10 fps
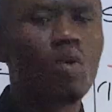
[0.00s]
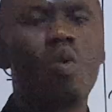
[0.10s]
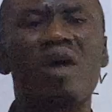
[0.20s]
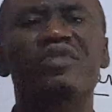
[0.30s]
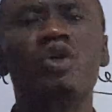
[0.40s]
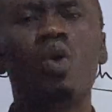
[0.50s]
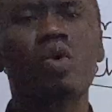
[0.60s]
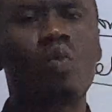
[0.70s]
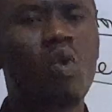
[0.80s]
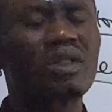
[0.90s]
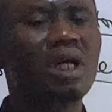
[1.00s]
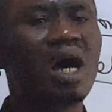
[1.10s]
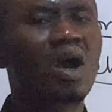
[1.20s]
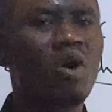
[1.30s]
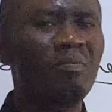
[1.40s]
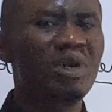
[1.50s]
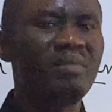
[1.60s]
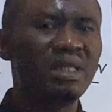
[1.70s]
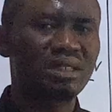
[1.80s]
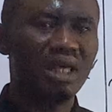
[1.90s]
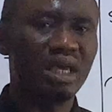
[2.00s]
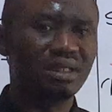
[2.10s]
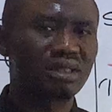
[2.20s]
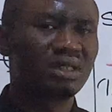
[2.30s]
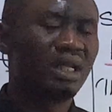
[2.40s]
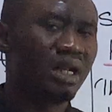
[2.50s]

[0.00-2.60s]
We have known what a complement is.